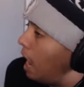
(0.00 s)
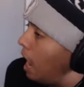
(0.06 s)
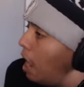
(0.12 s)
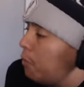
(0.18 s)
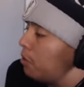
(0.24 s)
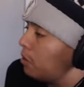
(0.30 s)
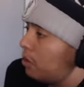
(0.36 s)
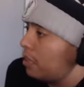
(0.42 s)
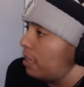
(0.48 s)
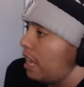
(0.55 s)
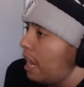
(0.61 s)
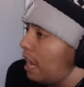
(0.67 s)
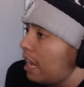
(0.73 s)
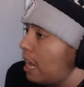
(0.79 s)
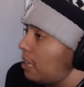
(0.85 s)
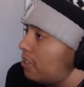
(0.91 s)
I really
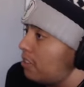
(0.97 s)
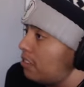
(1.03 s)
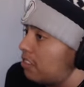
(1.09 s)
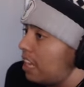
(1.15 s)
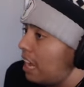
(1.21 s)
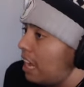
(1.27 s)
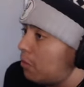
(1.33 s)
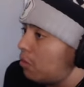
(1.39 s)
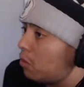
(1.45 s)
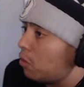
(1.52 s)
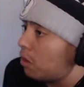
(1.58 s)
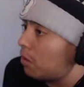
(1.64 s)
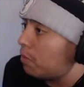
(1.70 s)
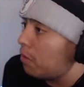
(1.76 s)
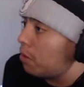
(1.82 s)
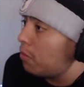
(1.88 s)
got got this game to
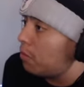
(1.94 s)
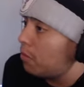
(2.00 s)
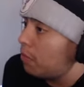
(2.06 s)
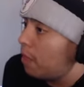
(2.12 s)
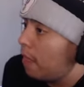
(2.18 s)
work, bro.